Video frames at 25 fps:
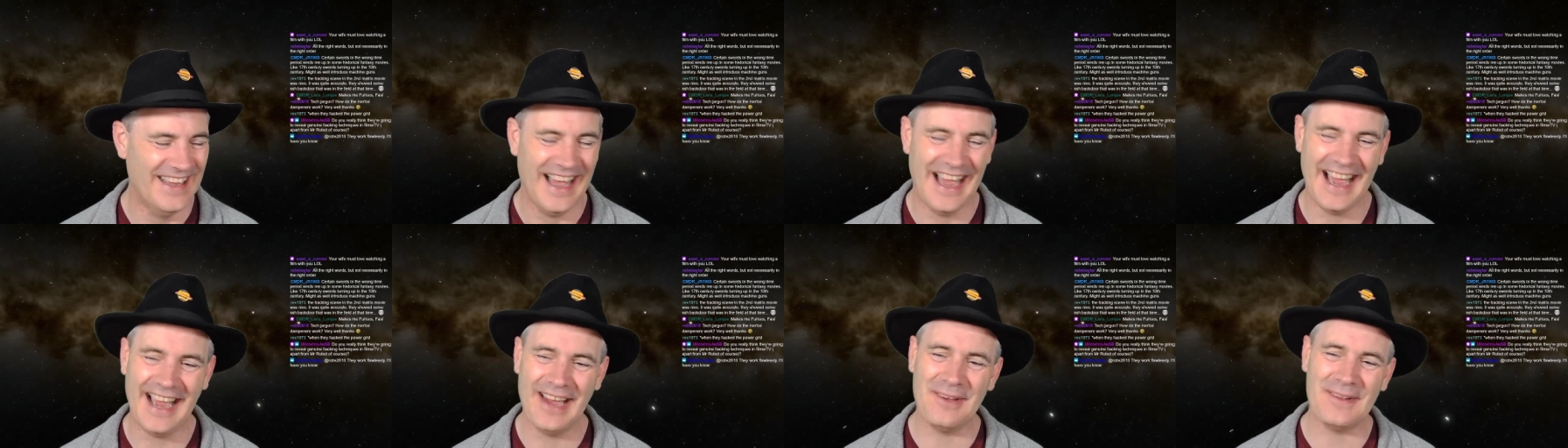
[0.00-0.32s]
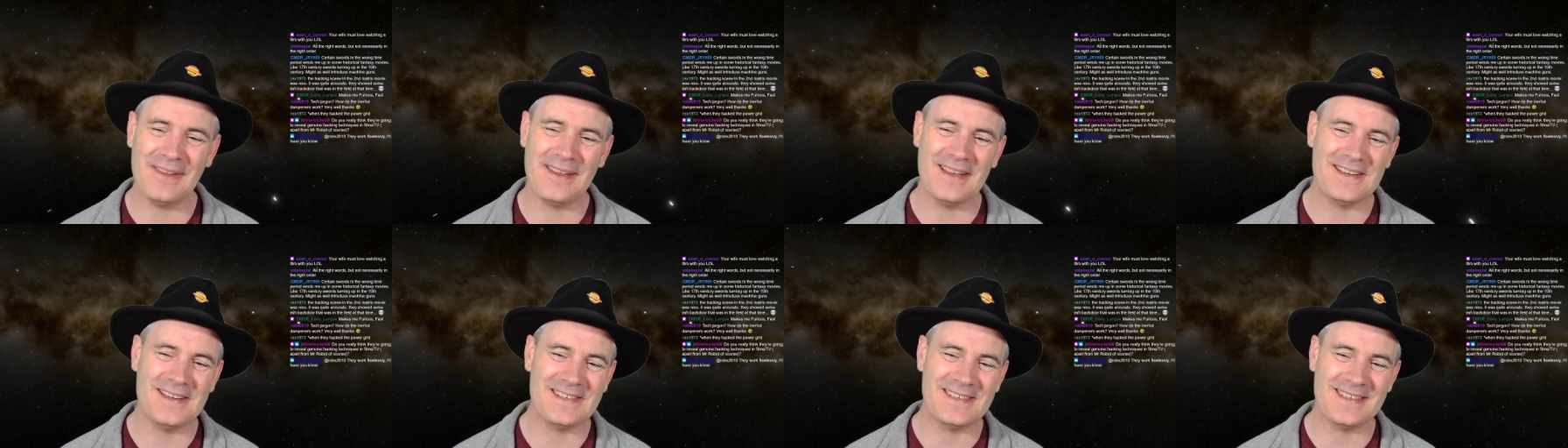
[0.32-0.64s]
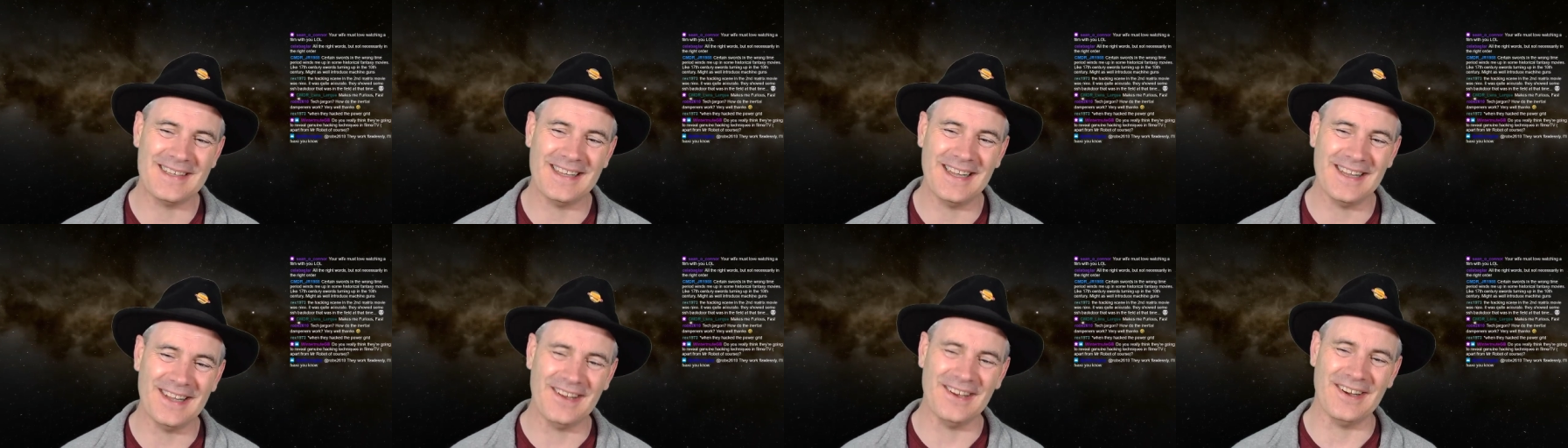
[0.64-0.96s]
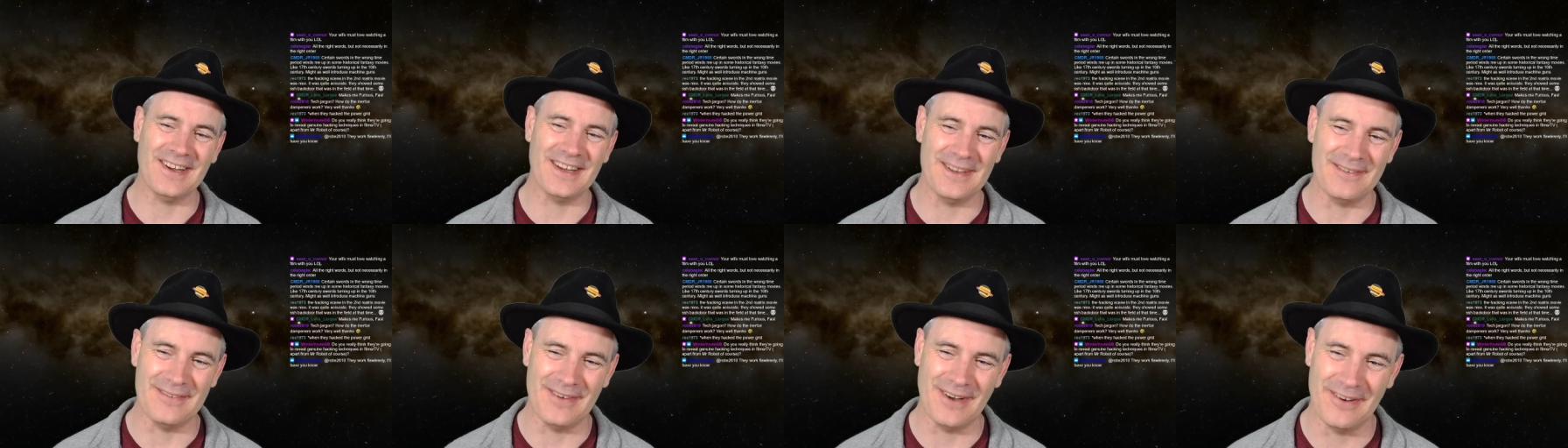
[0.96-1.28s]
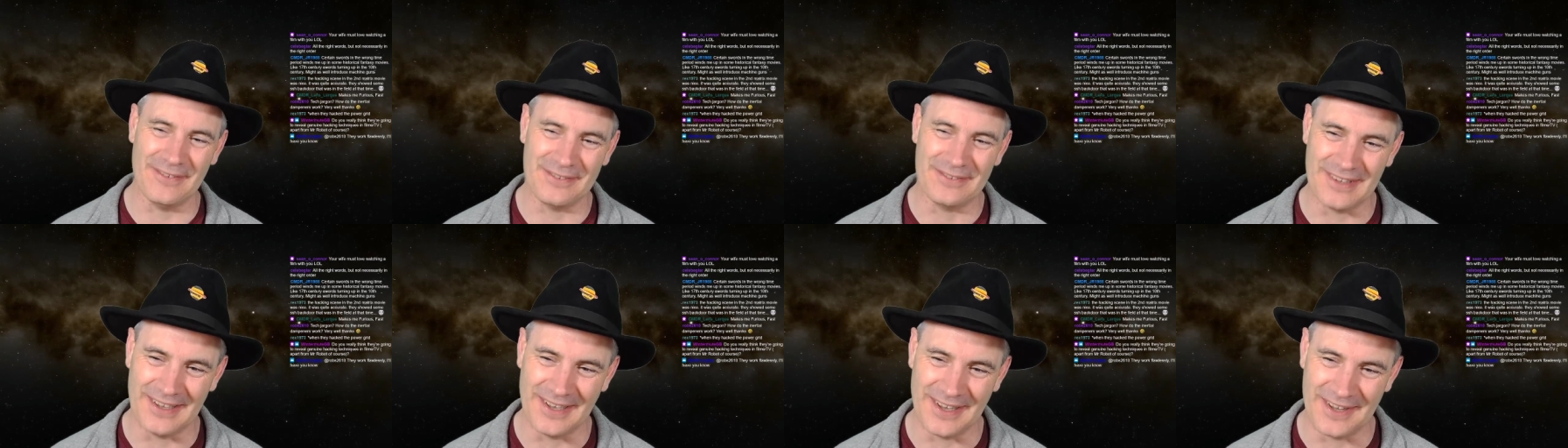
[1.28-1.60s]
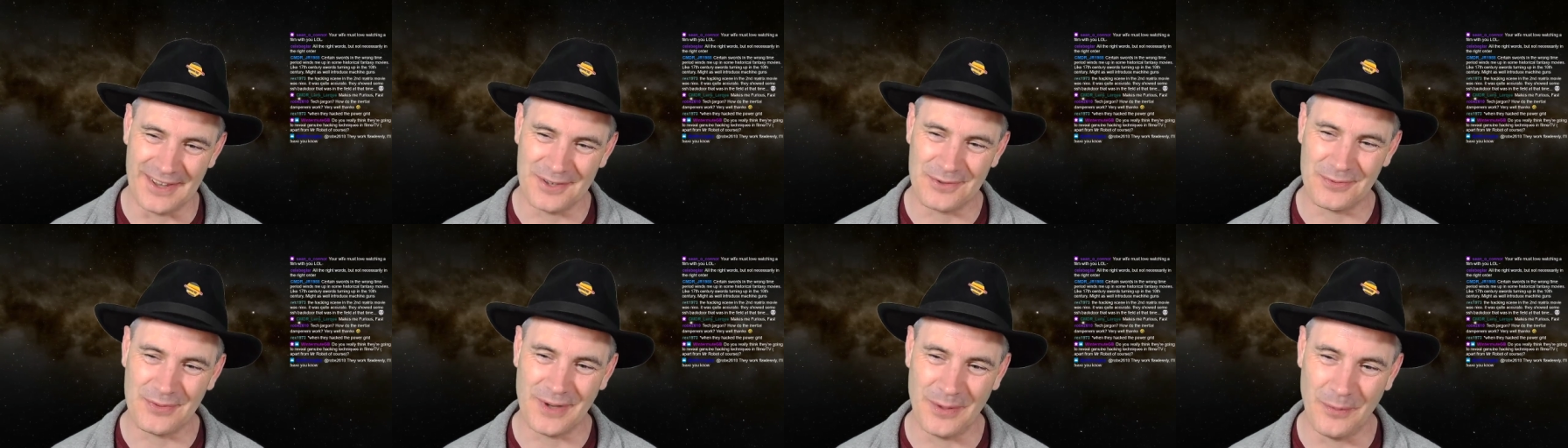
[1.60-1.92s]
How are they still alive after
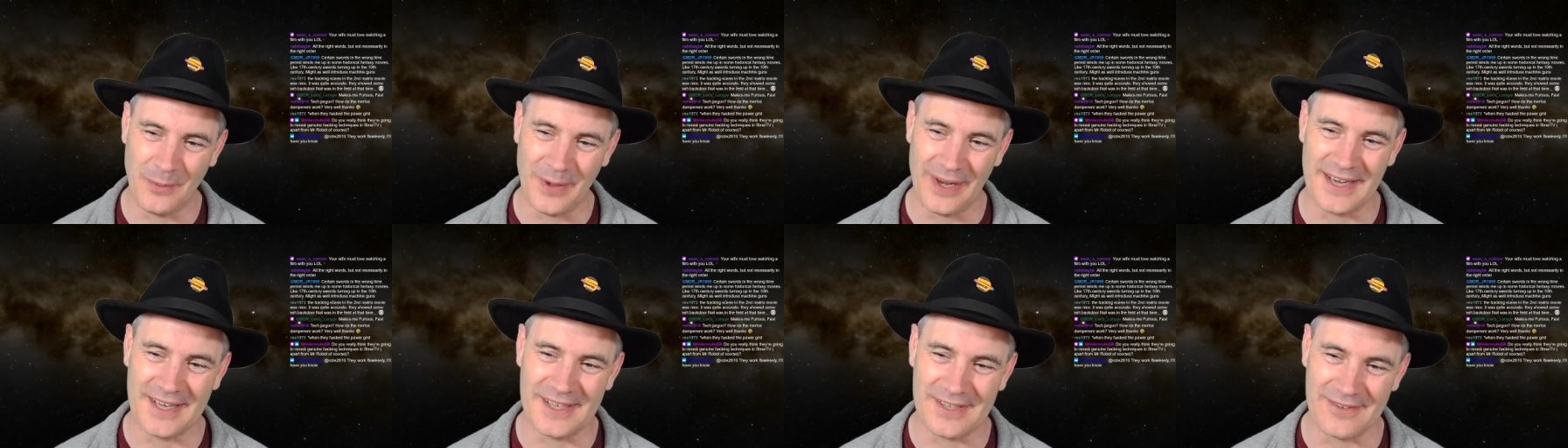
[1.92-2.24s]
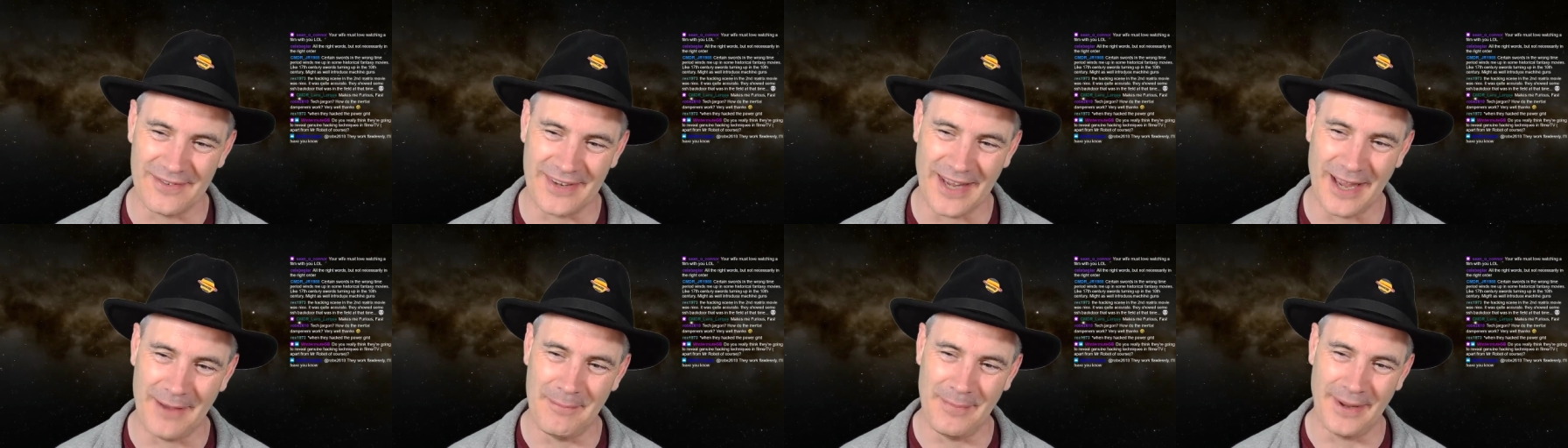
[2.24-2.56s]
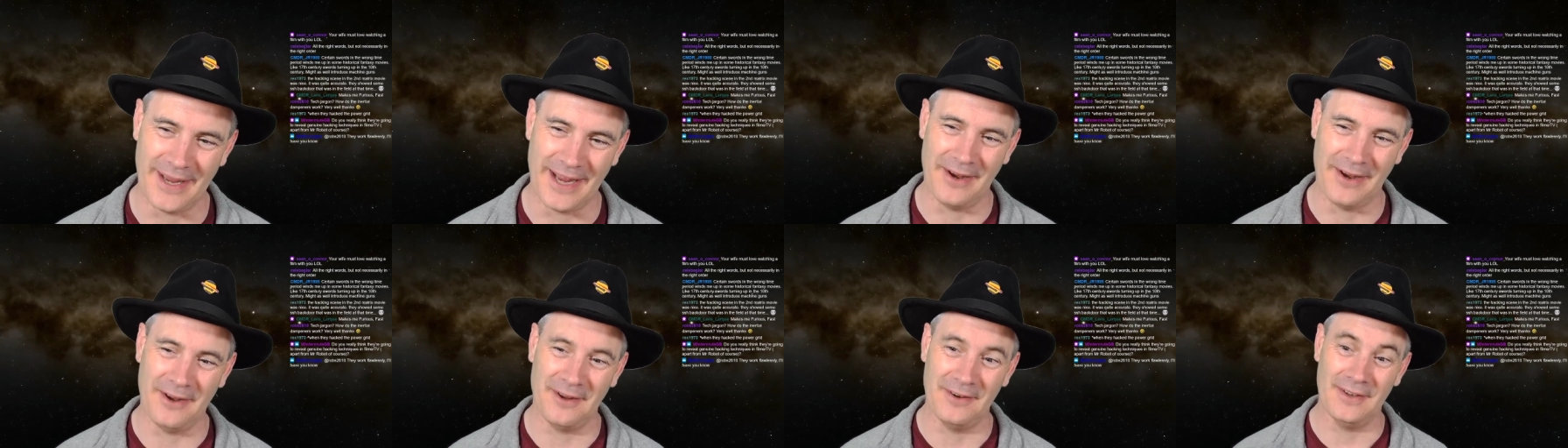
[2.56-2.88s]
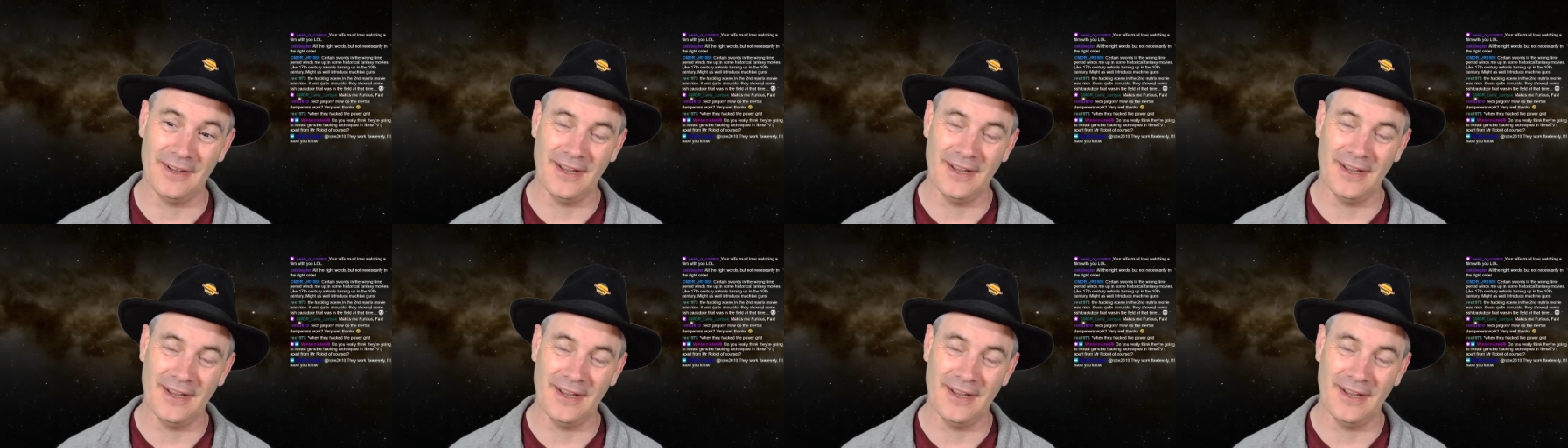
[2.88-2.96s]
like 3 weeks of camping